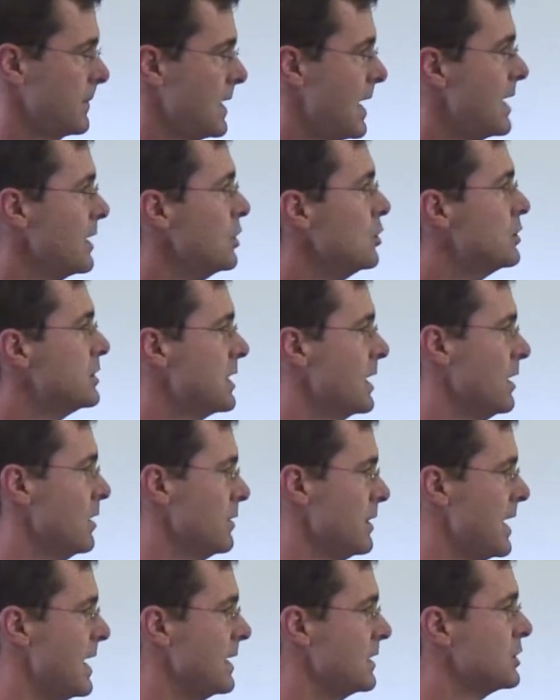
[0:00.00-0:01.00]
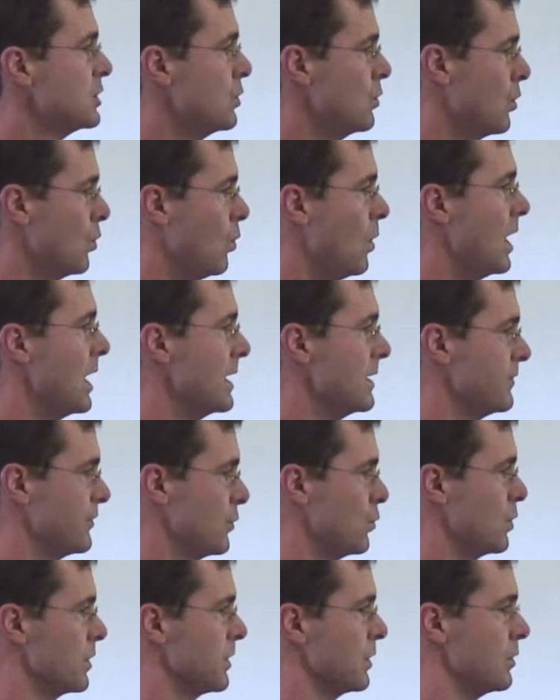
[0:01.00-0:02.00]
How do you tell that to a
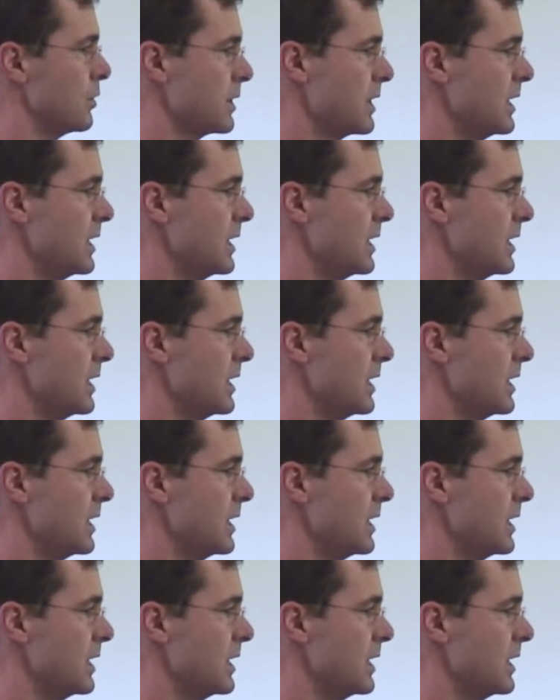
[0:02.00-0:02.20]
wife with little